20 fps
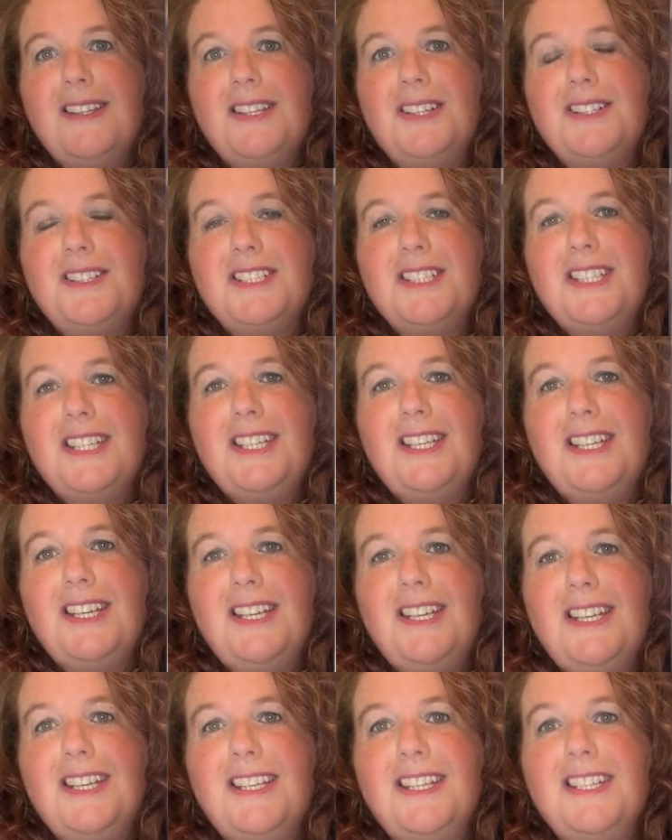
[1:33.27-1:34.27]
There she
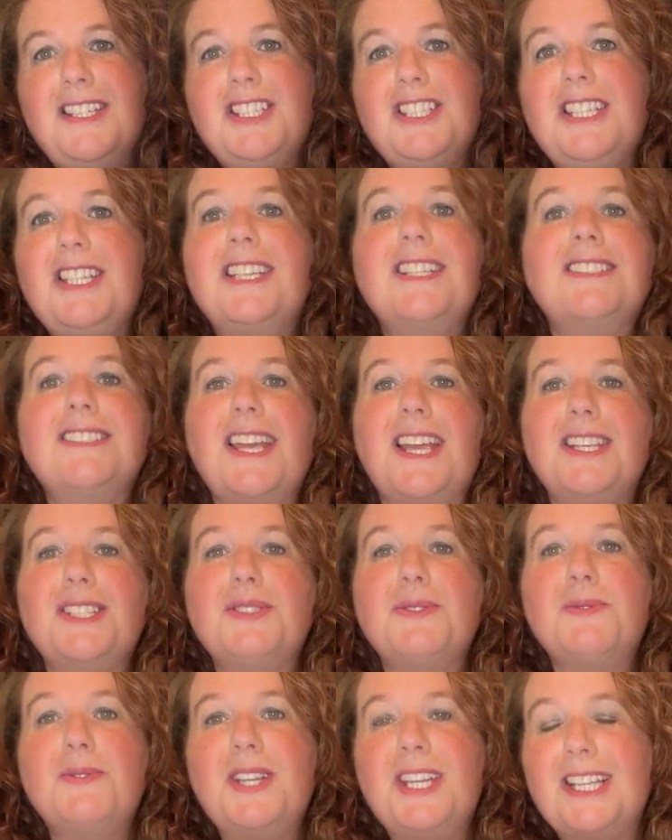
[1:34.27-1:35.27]
is. She is a
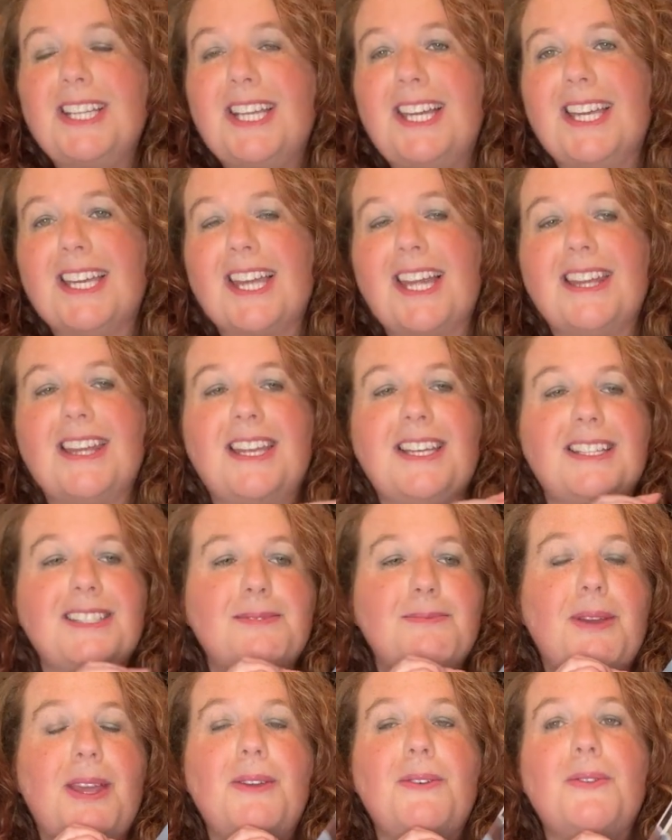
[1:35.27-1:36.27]
Twi'lek and that
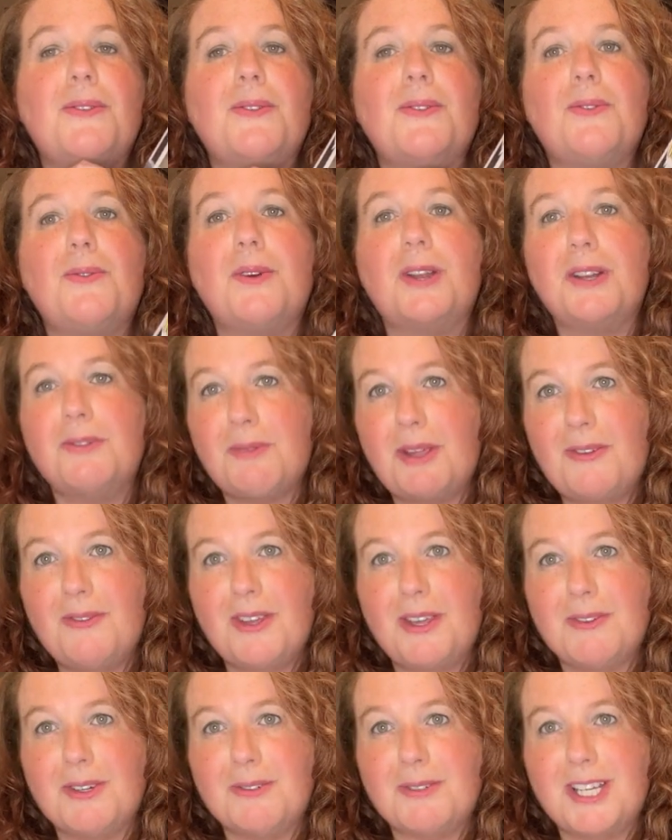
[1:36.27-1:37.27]
is my one of my
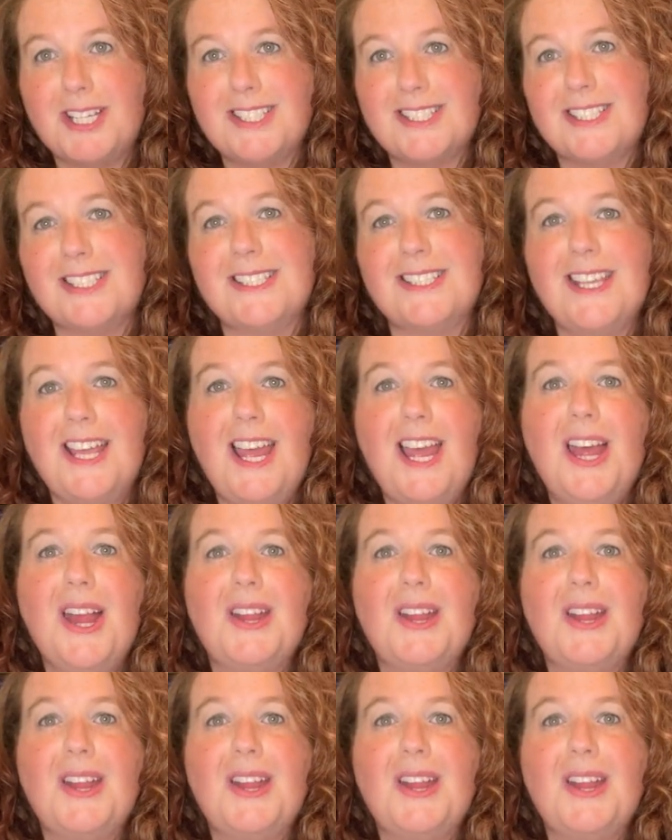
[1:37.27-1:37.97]
favorite races.